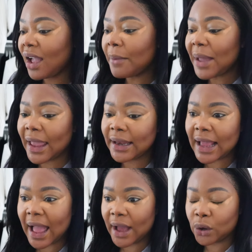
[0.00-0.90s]
I'm heading
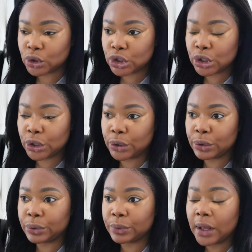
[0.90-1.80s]
out
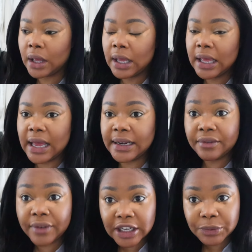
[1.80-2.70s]
to an
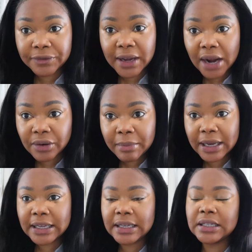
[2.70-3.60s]
event with Karen
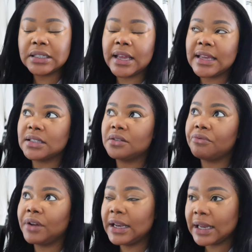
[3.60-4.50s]
Millen. is in a
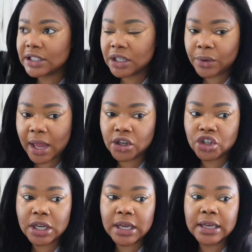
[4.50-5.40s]
really nice
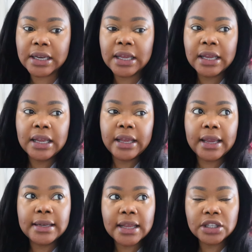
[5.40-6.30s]
location
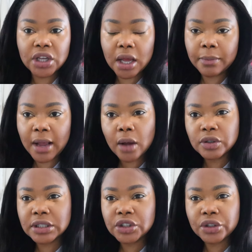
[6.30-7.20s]
in um, Carlton,